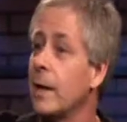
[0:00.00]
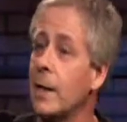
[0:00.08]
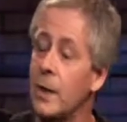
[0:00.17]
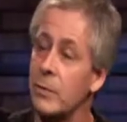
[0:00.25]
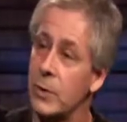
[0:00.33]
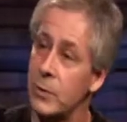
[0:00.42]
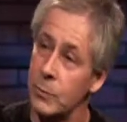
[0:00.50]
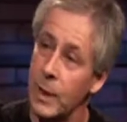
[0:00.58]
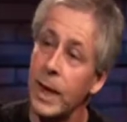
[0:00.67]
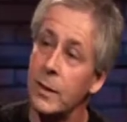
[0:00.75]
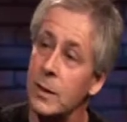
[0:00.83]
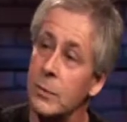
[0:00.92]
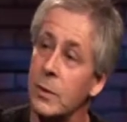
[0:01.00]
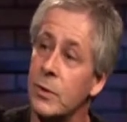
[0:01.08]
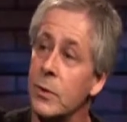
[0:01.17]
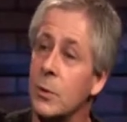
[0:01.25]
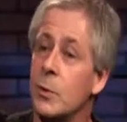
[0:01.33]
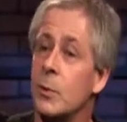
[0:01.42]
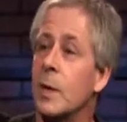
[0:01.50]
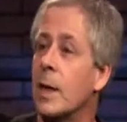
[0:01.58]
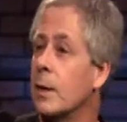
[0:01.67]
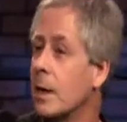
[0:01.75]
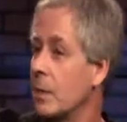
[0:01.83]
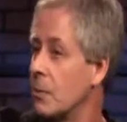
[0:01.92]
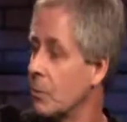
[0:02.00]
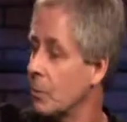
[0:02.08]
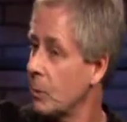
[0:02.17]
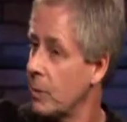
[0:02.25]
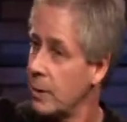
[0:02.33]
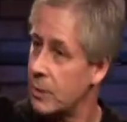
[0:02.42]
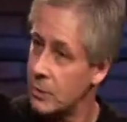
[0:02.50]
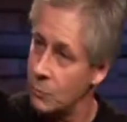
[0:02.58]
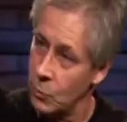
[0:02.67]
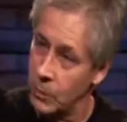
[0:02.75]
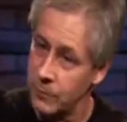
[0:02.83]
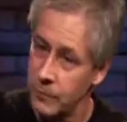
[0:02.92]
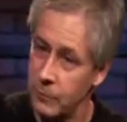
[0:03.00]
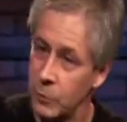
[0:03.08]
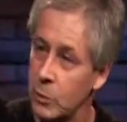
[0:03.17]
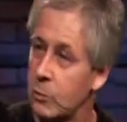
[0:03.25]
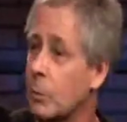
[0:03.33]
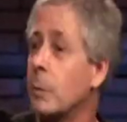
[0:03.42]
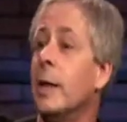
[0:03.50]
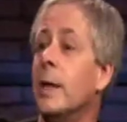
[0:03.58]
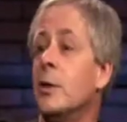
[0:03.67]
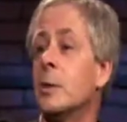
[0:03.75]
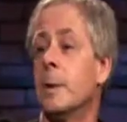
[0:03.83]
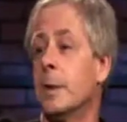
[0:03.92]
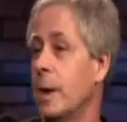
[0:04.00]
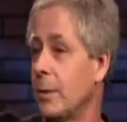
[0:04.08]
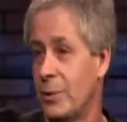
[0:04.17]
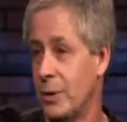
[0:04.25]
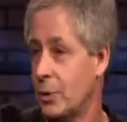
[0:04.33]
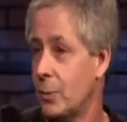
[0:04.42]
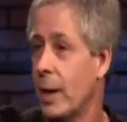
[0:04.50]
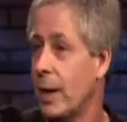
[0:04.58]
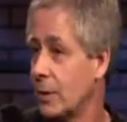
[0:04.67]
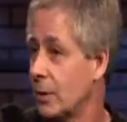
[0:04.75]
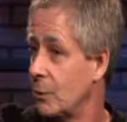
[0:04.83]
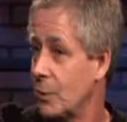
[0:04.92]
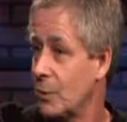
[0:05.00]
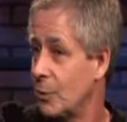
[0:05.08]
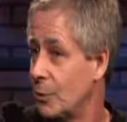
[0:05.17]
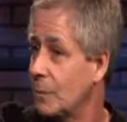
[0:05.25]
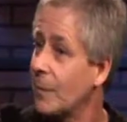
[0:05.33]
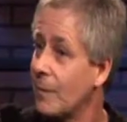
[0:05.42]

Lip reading: and I was interacting with you, and then you were playing some more of a fuller arrangement, and I was interacting with you.